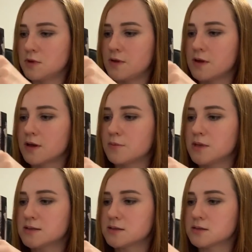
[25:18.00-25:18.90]
think I
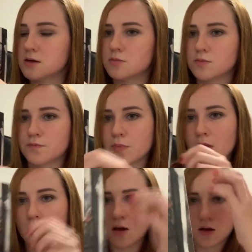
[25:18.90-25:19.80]
messed it up.
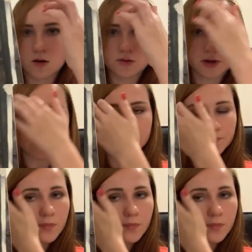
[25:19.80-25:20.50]
Okay.